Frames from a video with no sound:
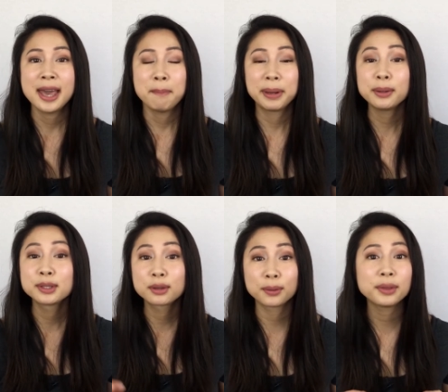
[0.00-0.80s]
But it was
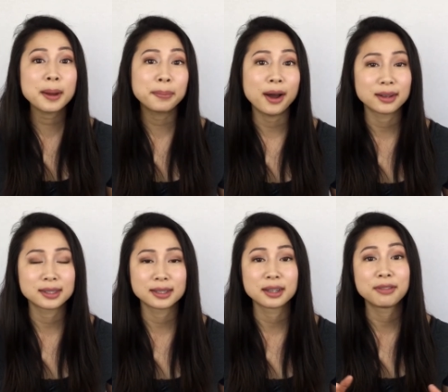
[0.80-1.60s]
through that
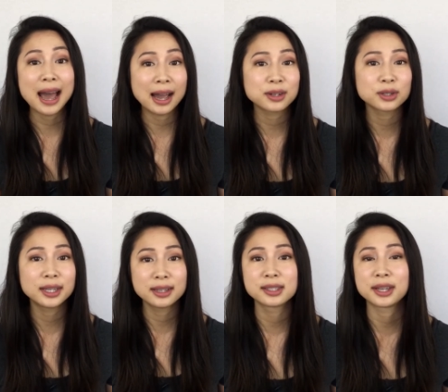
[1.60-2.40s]
process of actually
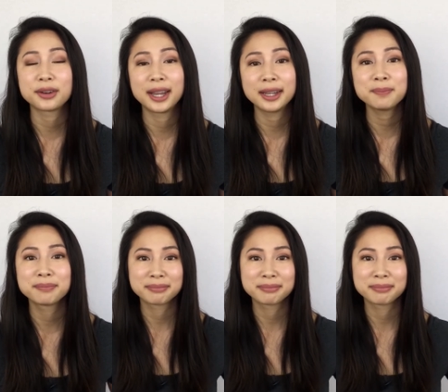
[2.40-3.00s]
considering,